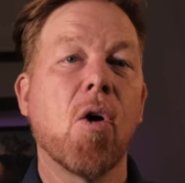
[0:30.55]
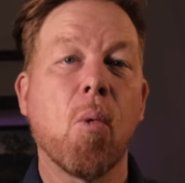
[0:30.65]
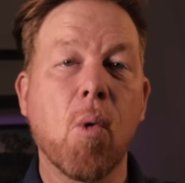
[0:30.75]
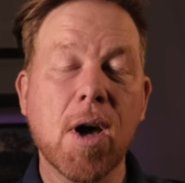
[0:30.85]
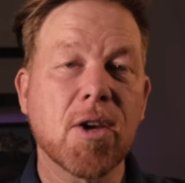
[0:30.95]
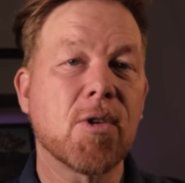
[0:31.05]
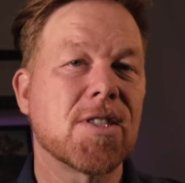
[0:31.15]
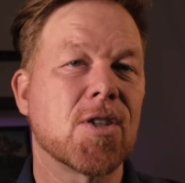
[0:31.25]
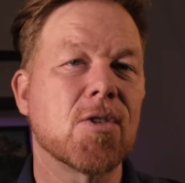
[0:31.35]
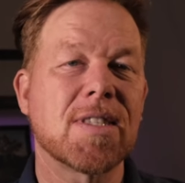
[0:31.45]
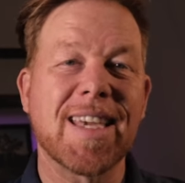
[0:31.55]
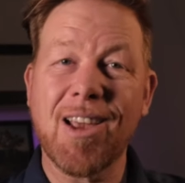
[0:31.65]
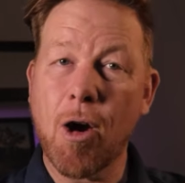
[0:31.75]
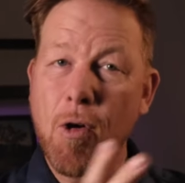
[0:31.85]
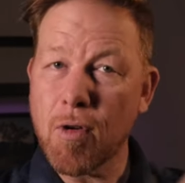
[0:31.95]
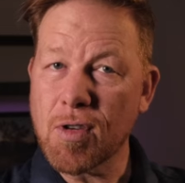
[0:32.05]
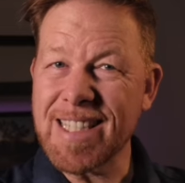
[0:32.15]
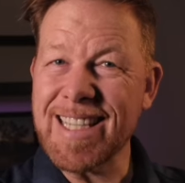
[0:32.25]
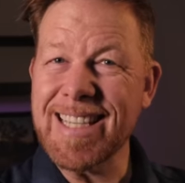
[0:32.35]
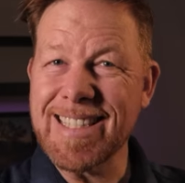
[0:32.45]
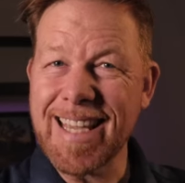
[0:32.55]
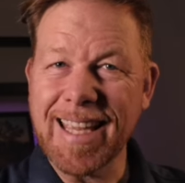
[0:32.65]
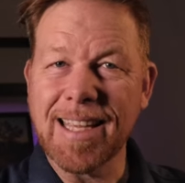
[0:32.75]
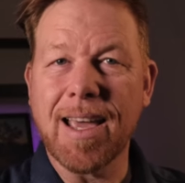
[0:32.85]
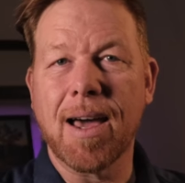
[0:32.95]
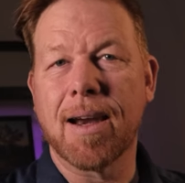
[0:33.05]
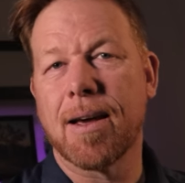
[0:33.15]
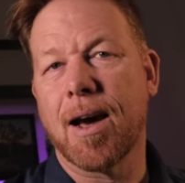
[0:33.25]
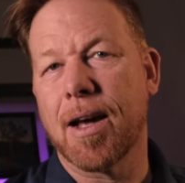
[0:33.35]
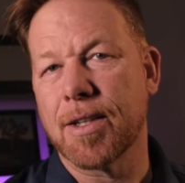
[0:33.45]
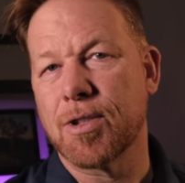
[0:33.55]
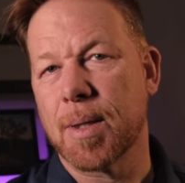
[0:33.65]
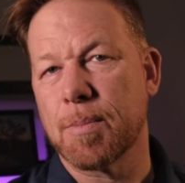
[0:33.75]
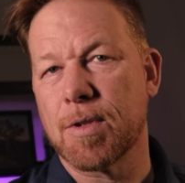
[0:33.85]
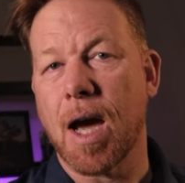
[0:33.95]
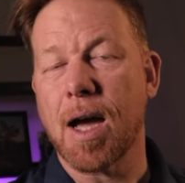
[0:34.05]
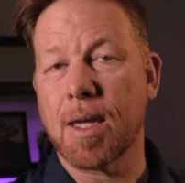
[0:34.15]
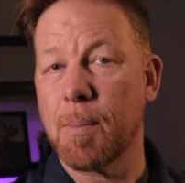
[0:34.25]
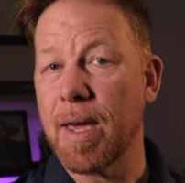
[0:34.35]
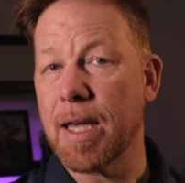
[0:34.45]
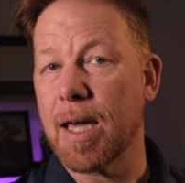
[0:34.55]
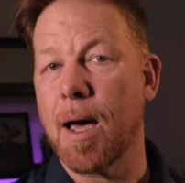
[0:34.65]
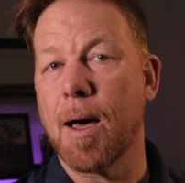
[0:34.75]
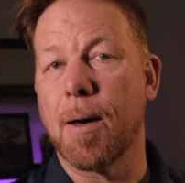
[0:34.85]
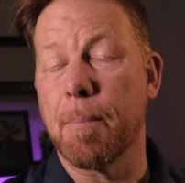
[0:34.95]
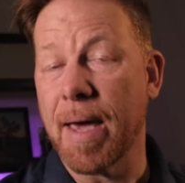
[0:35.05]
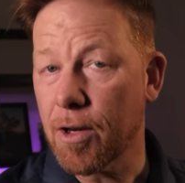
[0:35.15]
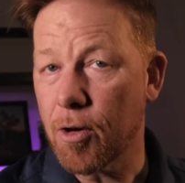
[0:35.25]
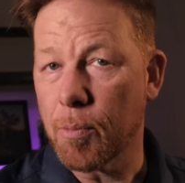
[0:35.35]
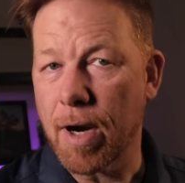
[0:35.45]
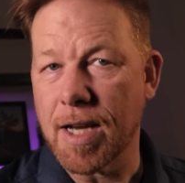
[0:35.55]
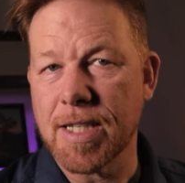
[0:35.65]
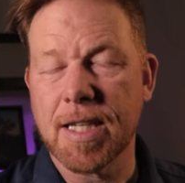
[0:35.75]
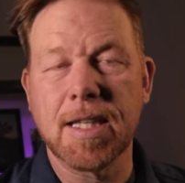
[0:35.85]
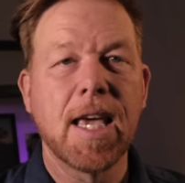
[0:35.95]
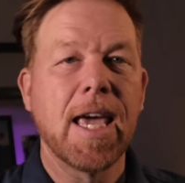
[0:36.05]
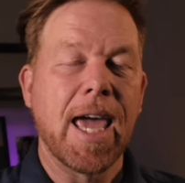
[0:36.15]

one who has used it overseas in Ghana on a trip documenting a medical project,